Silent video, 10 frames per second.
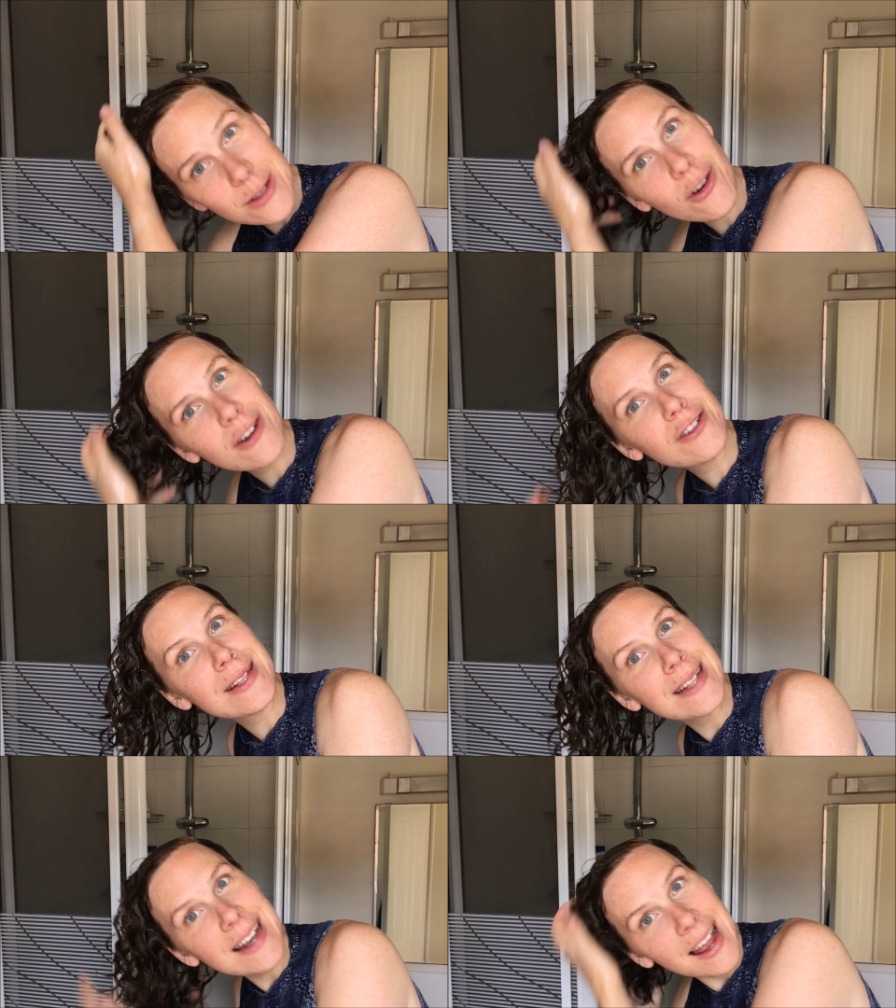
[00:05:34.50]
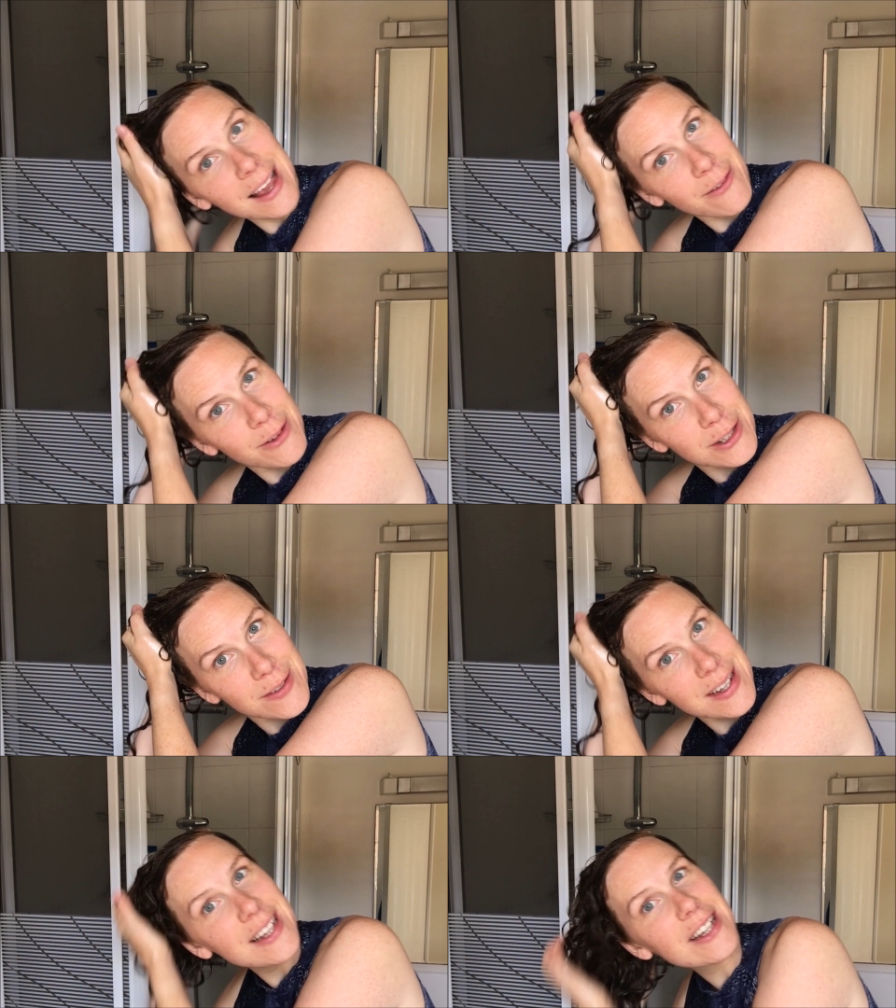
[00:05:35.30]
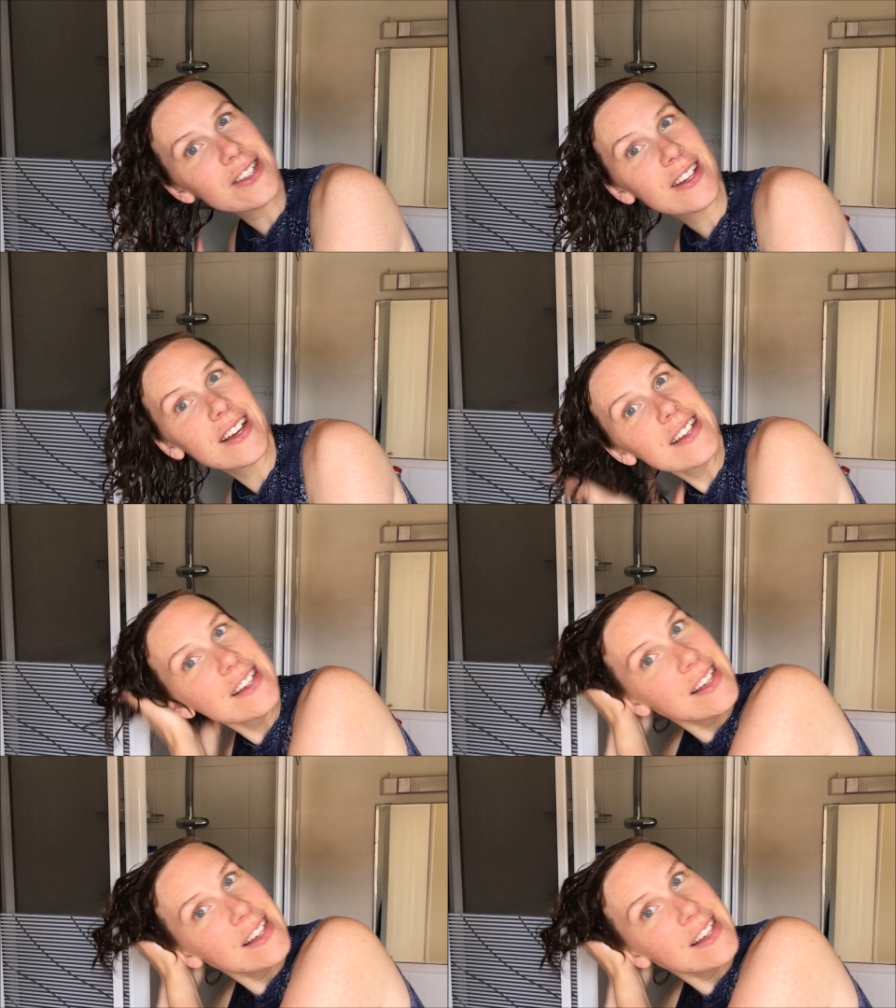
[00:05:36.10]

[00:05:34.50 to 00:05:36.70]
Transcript: and scrunch this in like I would do a conditioner,